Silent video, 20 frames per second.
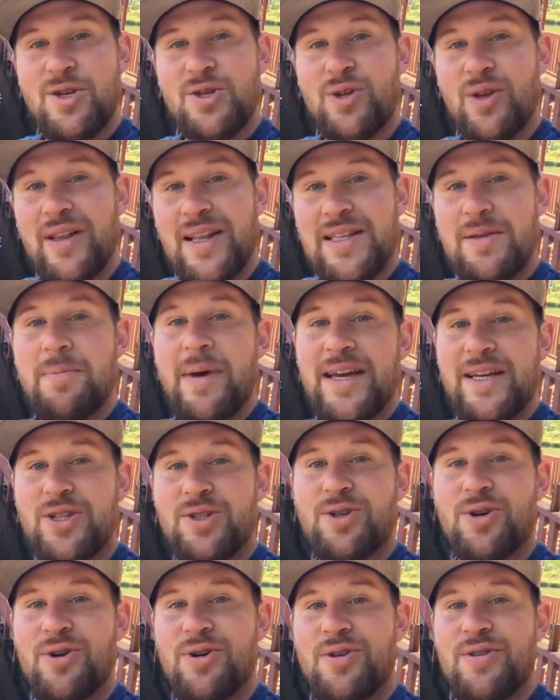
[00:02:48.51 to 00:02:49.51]
so let's make
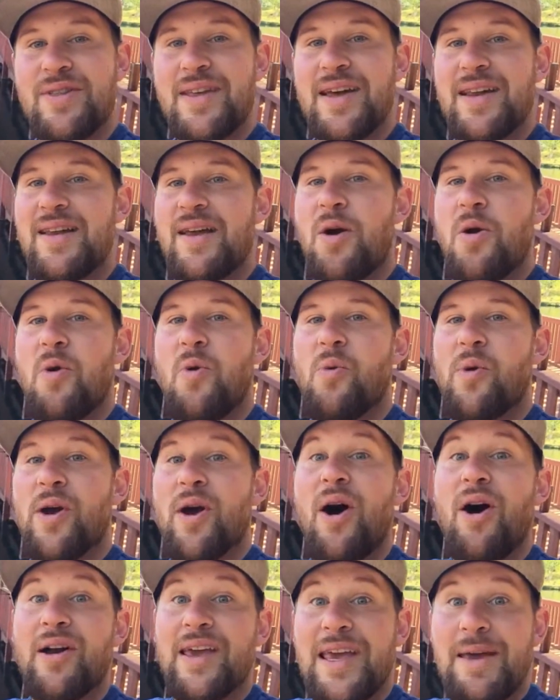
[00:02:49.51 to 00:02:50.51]
sure that we
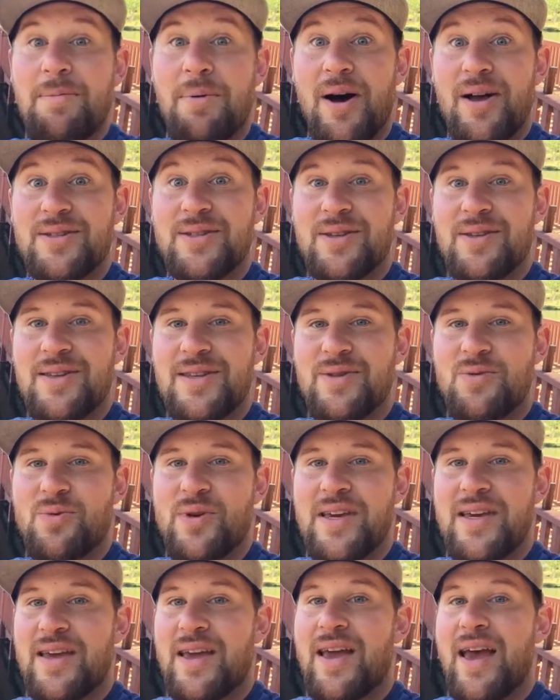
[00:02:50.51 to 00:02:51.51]
all keep hustling this
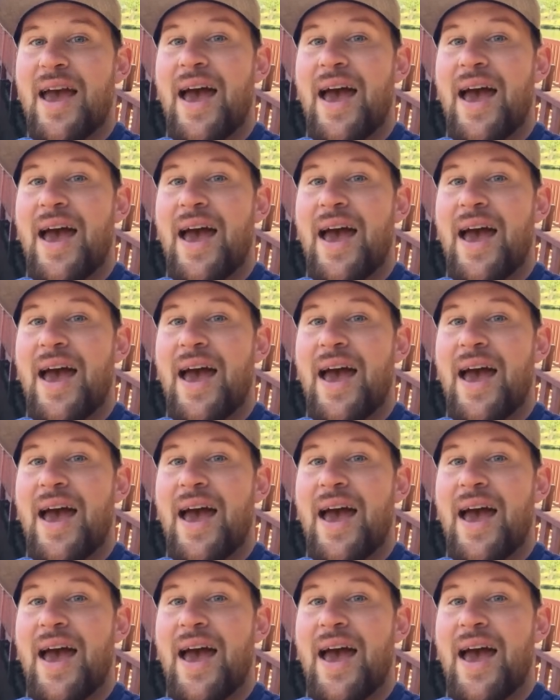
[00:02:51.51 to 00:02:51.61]
week.